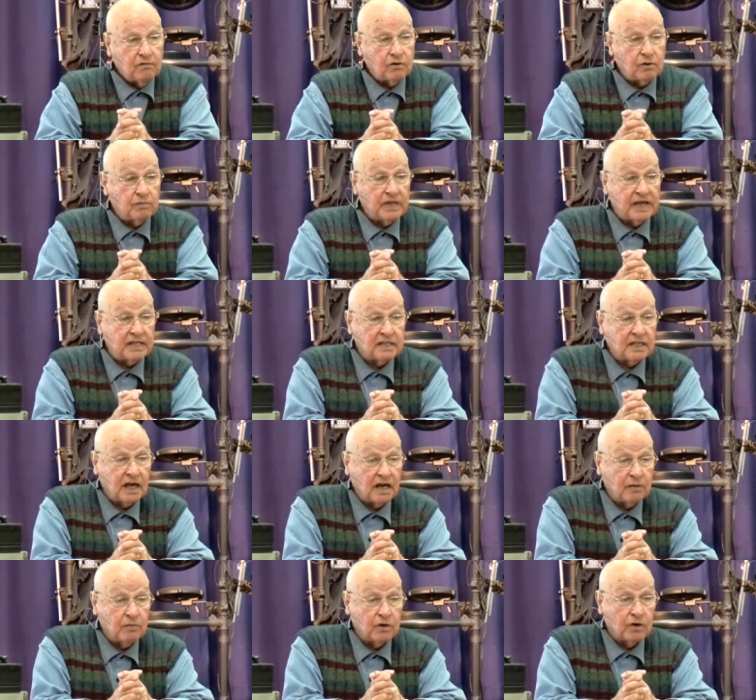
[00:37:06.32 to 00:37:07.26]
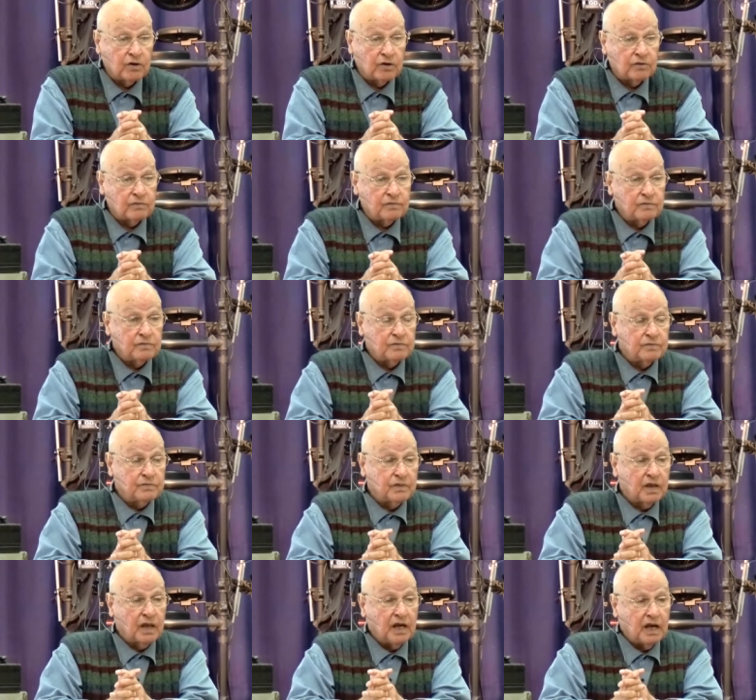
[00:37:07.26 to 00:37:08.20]
From that time on,
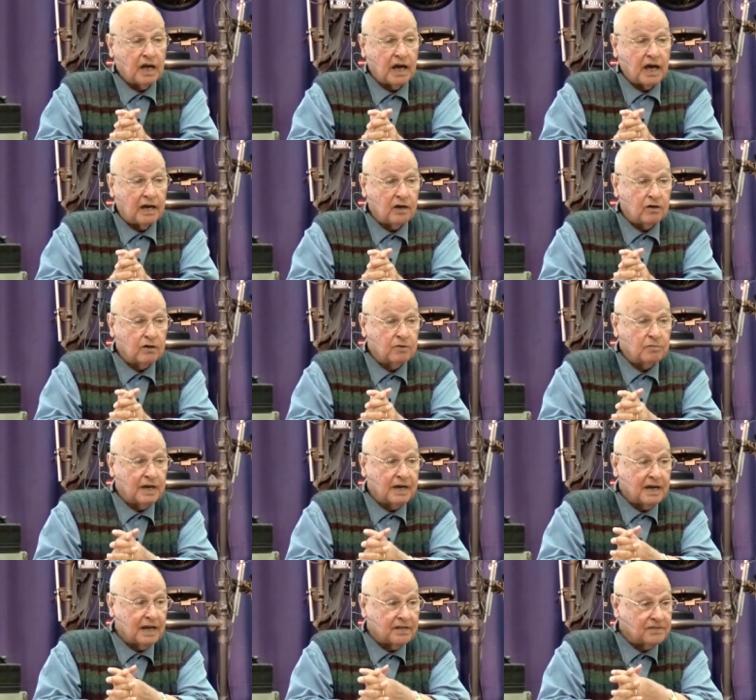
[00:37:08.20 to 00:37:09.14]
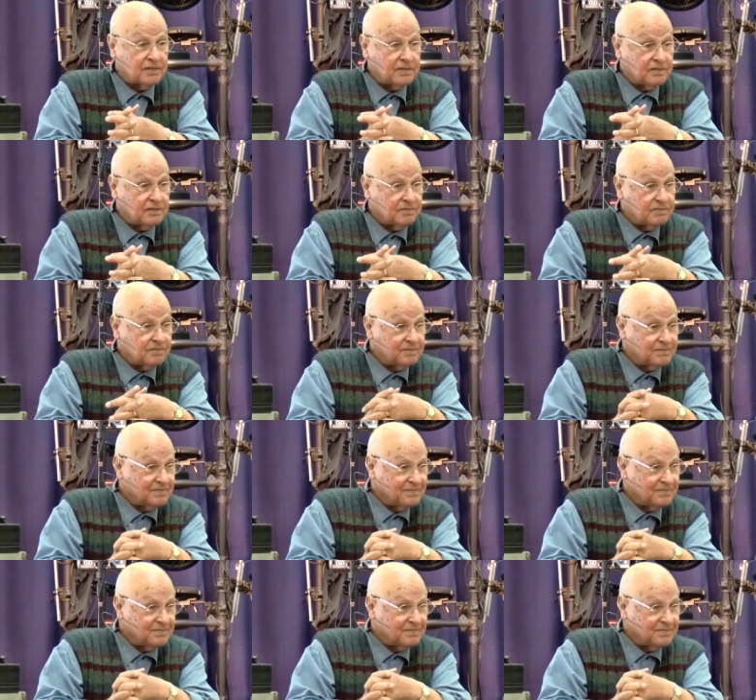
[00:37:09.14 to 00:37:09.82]
I learned my lesson.